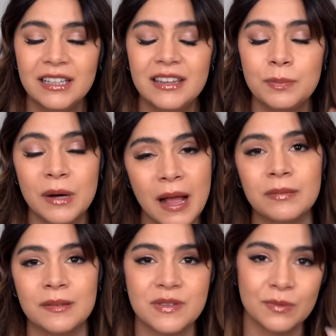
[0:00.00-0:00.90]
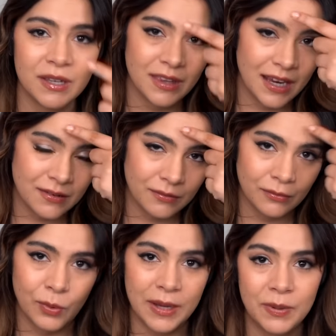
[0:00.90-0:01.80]
the problems with like
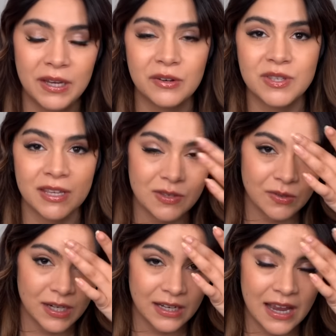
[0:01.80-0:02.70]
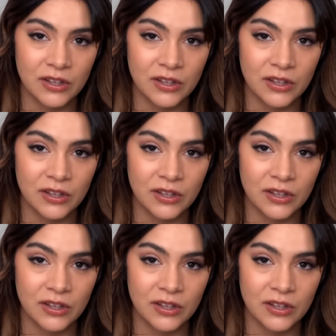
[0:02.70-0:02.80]
wiping your sunscreen